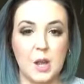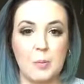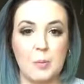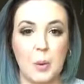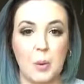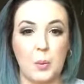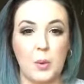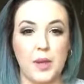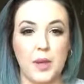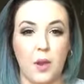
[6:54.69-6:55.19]

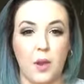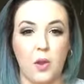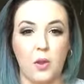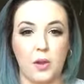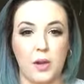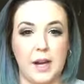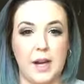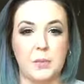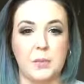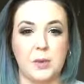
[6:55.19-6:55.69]
but we all
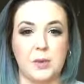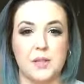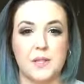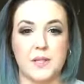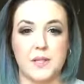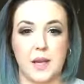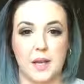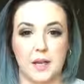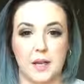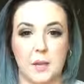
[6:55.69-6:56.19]
are able to
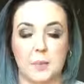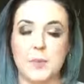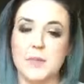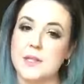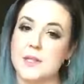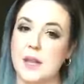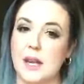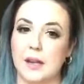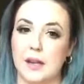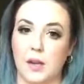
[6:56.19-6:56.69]
stand up and
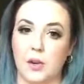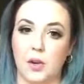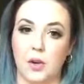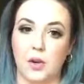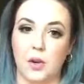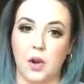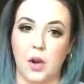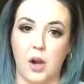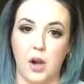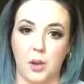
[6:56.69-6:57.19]
stand out
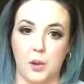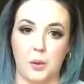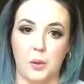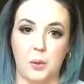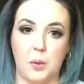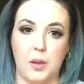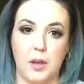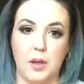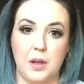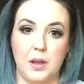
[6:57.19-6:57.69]
on our
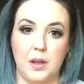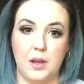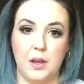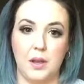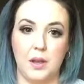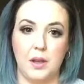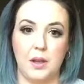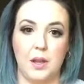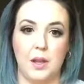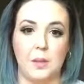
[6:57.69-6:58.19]
own
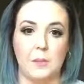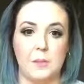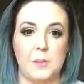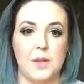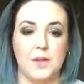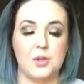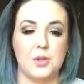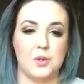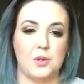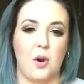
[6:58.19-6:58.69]
and
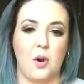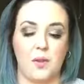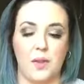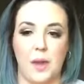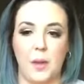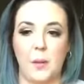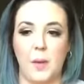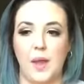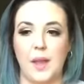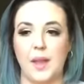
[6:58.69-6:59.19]
be strong
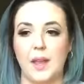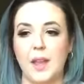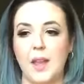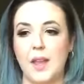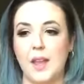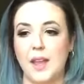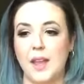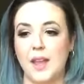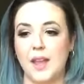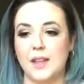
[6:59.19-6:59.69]
that way.
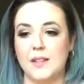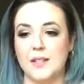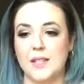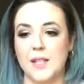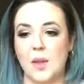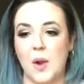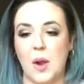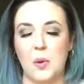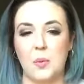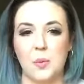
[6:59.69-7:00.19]
And
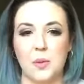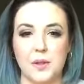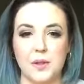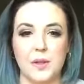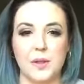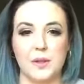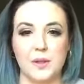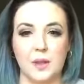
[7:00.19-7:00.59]
so I really